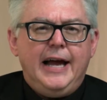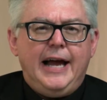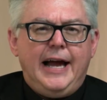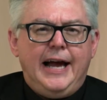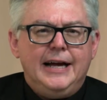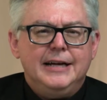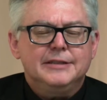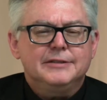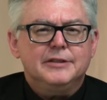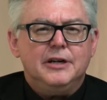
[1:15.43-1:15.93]

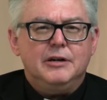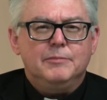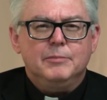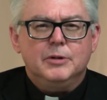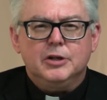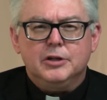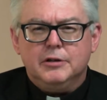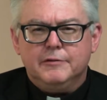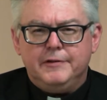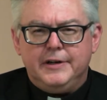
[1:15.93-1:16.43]
as a
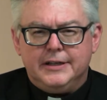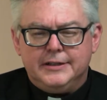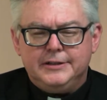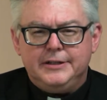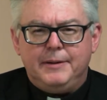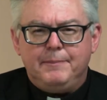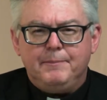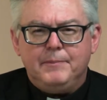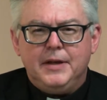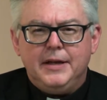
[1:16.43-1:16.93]
murder
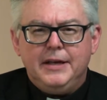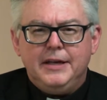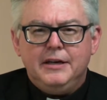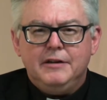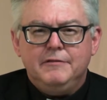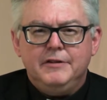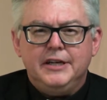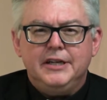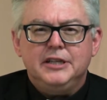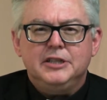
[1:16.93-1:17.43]
victim.
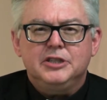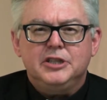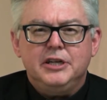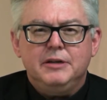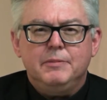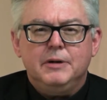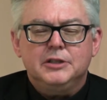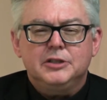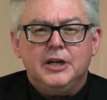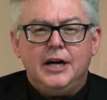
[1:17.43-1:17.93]
Vicki
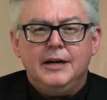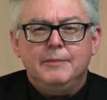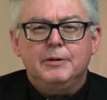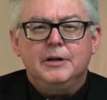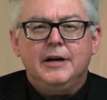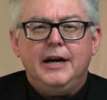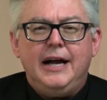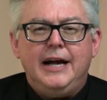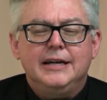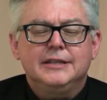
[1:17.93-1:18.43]

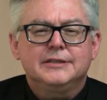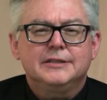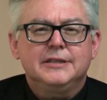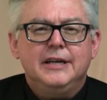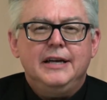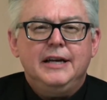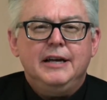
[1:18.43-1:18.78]
Schieber has,